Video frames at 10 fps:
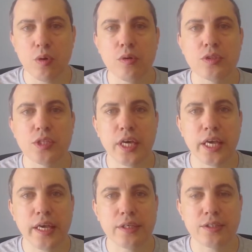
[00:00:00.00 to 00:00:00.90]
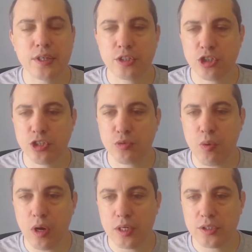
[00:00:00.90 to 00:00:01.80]
owns the keys to the exchange
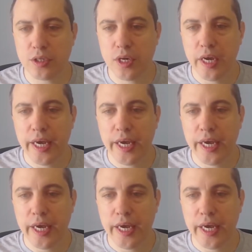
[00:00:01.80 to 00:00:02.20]
wallet.